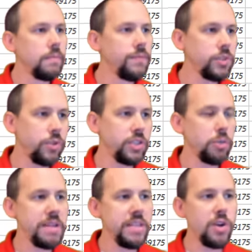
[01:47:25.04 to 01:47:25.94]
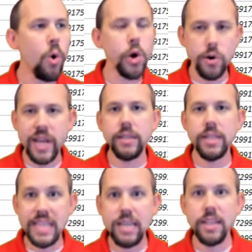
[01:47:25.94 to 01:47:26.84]
So this will be the order date, the
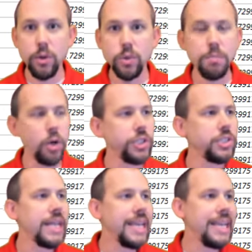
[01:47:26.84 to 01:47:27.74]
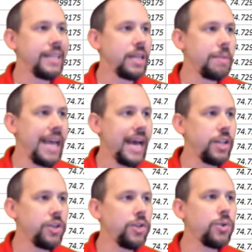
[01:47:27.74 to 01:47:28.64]
date that it was purchased. And then I'm going to add
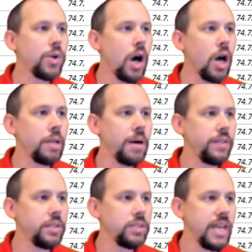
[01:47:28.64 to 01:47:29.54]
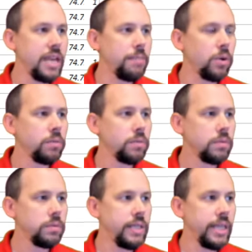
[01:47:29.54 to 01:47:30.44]
a new column on this table
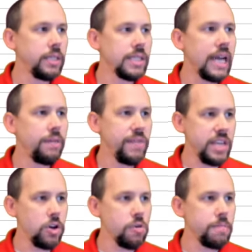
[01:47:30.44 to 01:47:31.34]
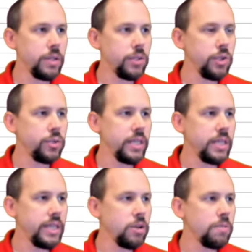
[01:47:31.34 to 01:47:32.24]
inside of M using
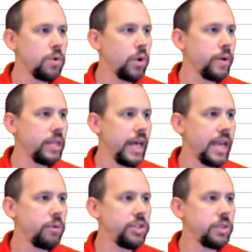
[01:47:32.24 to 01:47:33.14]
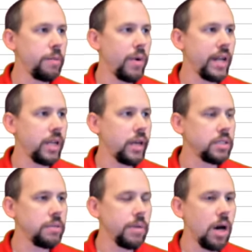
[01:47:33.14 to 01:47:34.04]
the M query language. I'm going to write a
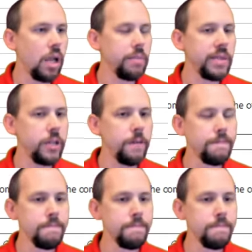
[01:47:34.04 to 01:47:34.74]
custom column here.